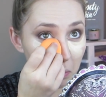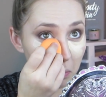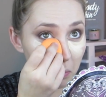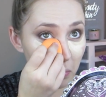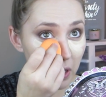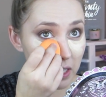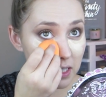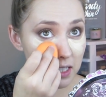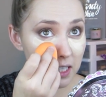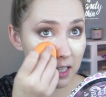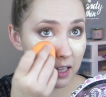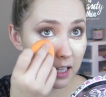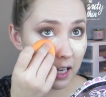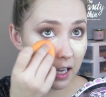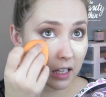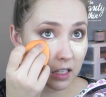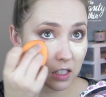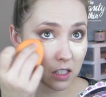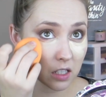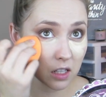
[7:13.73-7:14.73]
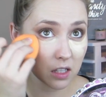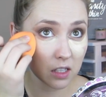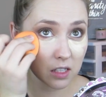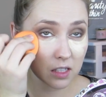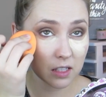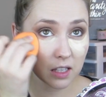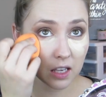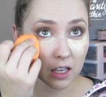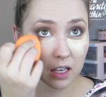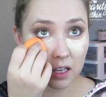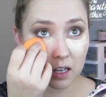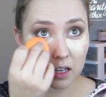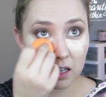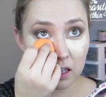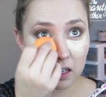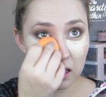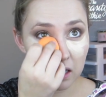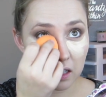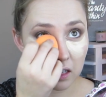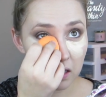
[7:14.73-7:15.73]
pressing that into the
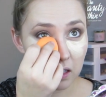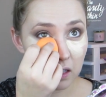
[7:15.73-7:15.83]
skin